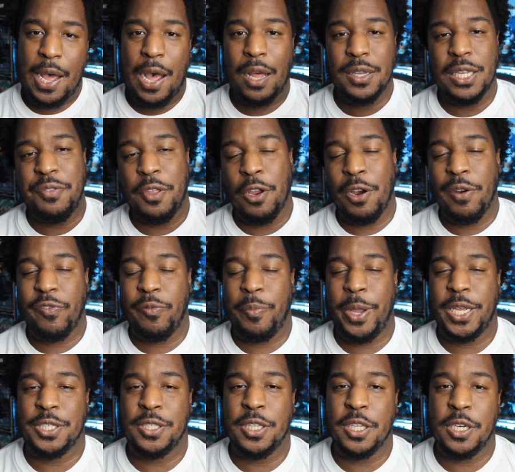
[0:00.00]
I'll leave their
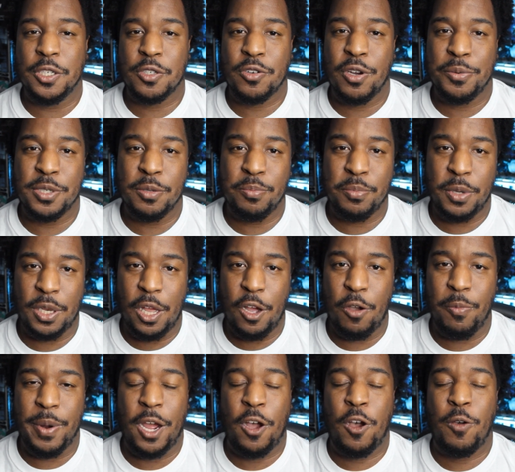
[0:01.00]
information in the description
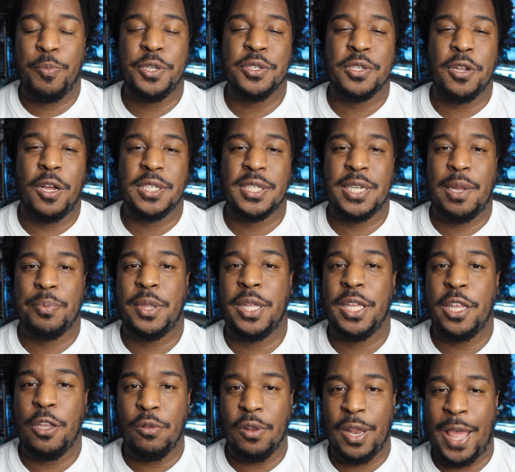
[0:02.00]
below. But I hope you saw
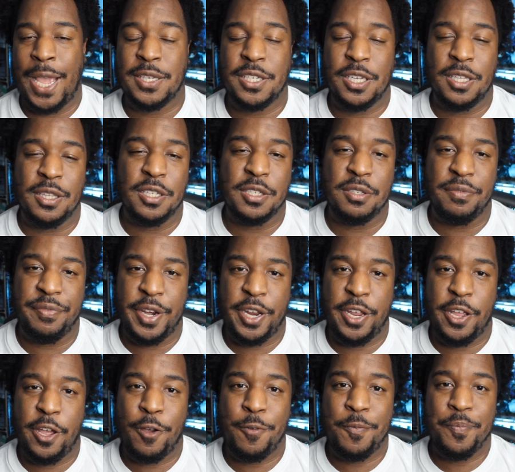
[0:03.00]
something you liked in this
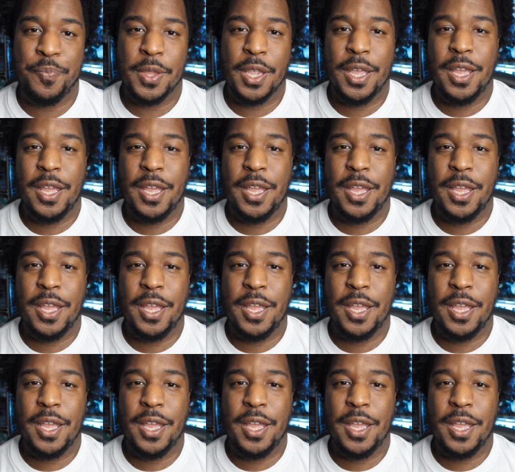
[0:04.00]
video.